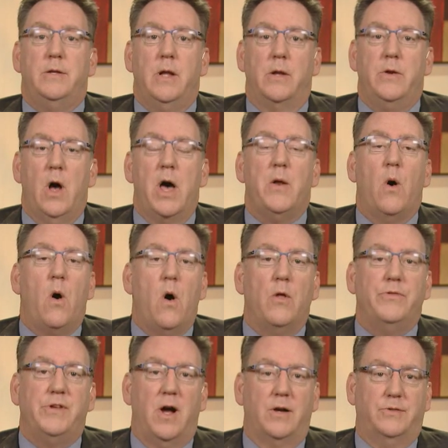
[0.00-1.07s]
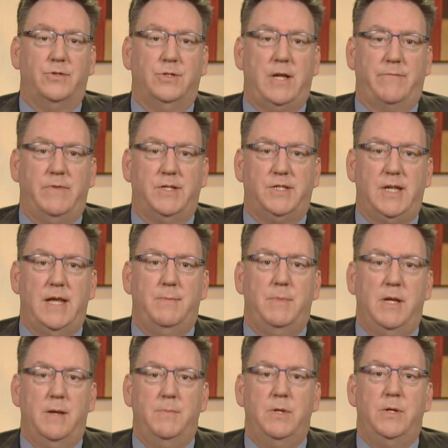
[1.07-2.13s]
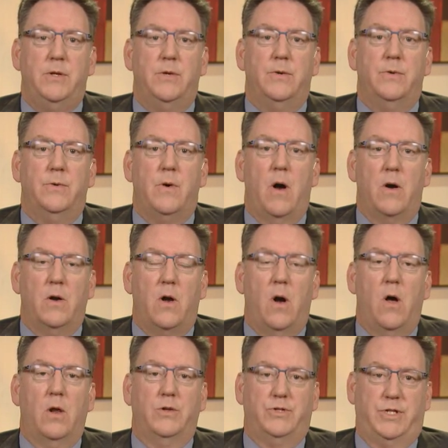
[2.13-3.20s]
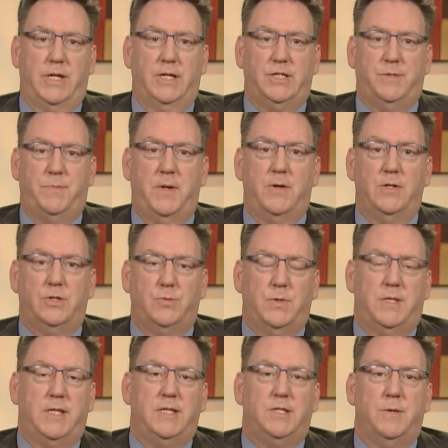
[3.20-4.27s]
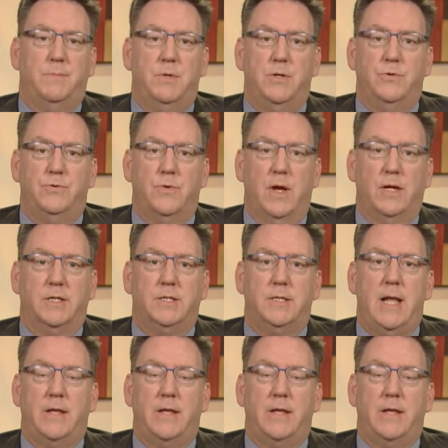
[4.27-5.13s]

not all doctors have the same immuno-oncology experience with these immune drugs.